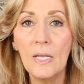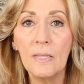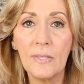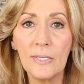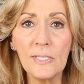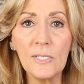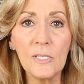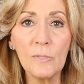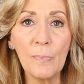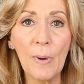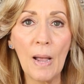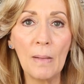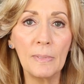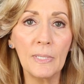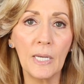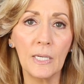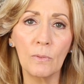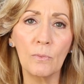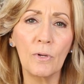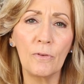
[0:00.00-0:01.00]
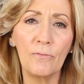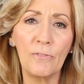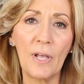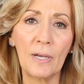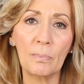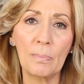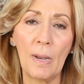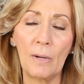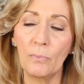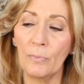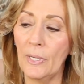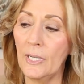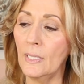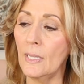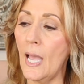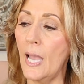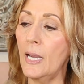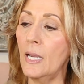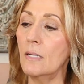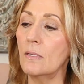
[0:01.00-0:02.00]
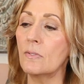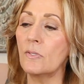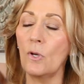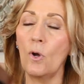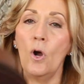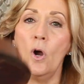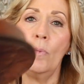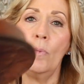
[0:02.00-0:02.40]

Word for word: This is probably gonna reflect my ring light, so